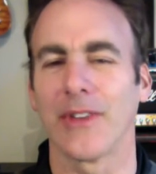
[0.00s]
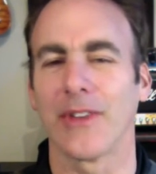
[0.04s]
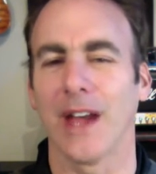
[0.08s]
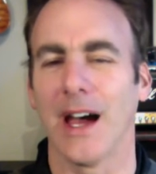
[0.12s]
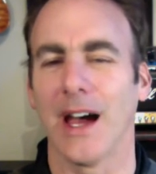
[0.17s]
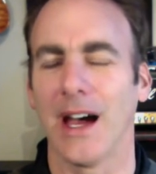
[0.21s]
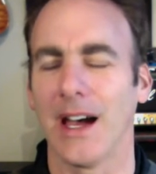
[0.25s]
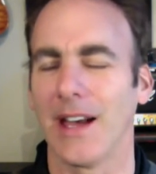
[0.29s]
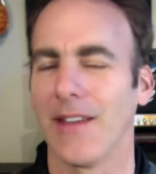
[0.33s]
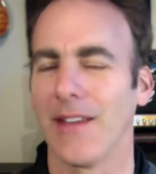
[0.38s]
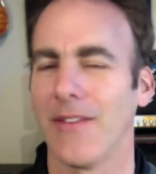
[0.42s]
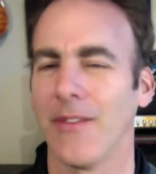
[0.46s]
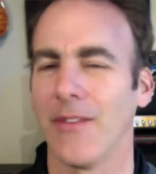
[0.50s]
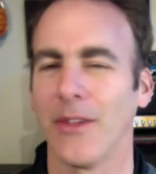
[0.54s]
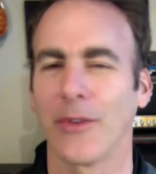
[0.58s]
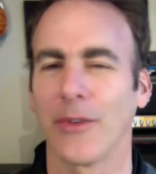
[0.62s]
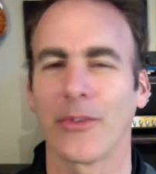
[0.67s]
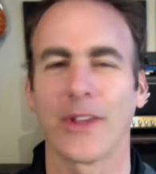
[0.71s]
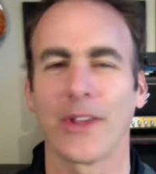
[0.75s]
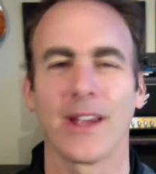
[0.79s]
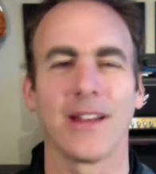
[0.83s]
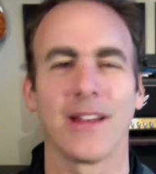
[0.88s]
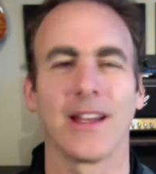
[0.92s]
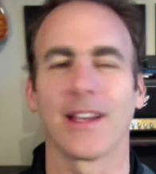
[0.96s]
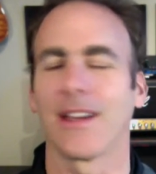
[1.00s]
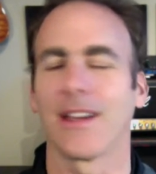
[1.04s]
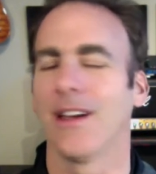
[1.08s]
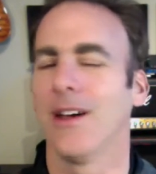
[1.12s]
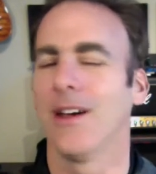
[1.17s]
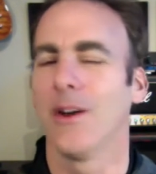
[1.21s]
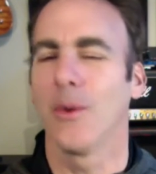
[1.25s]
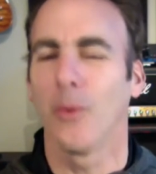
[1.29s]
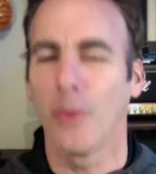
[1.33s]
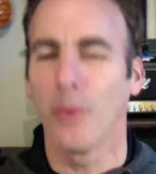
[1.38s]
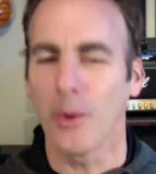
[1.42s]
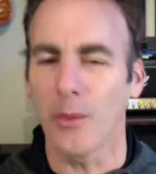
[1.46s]
They'll say like,
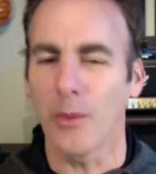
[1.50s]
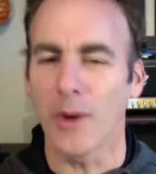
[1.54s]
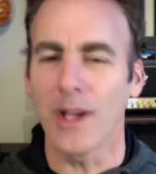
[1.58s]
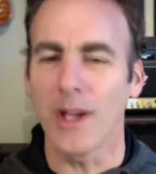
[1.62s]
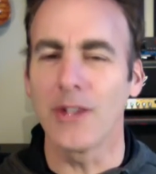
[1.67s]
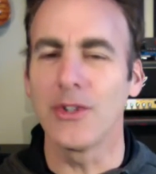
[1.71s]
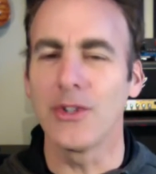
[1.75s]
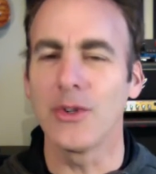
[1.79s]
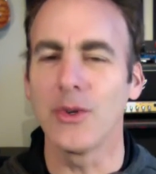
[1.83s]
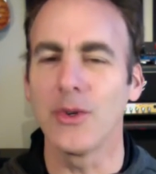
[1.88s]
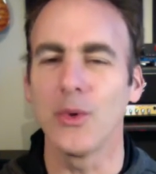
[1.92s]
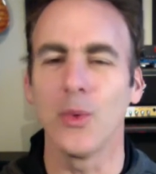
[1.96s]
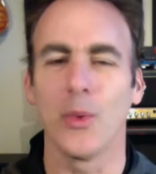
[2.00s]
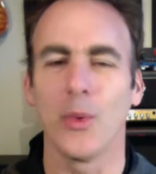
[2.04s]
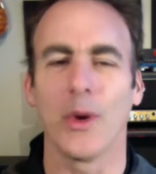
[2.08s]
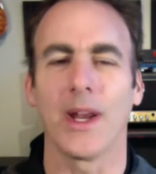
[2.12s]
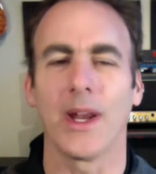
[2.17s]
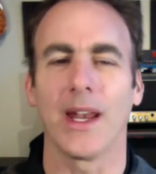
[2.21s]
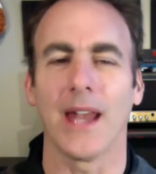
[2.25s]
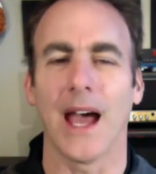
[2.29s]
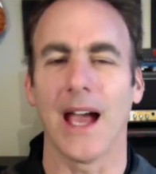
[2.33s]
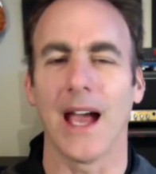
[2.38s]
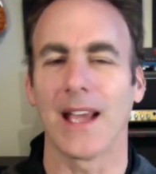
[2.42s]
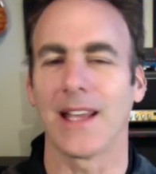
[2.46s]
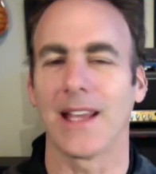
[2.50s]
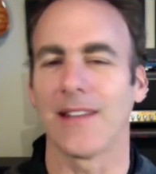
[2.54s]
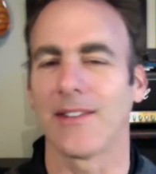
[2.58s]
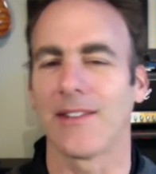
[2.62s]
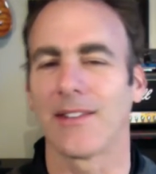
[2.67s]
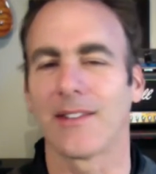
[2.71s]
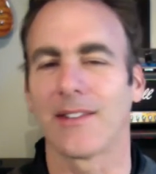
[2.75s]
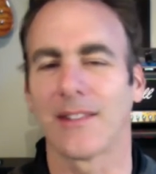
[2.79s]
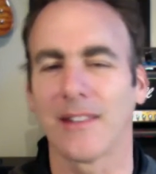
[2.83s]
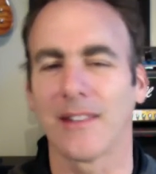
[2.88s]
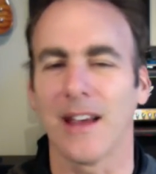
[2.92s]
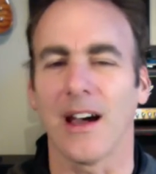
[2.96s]
what do I do when I get
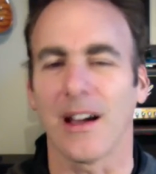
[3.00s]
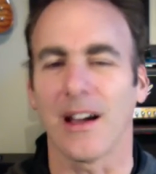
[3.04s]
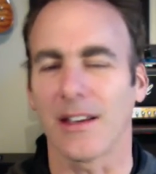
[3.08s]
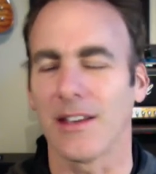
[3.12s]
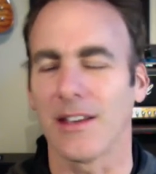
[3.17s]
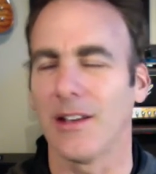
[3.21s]
stuck?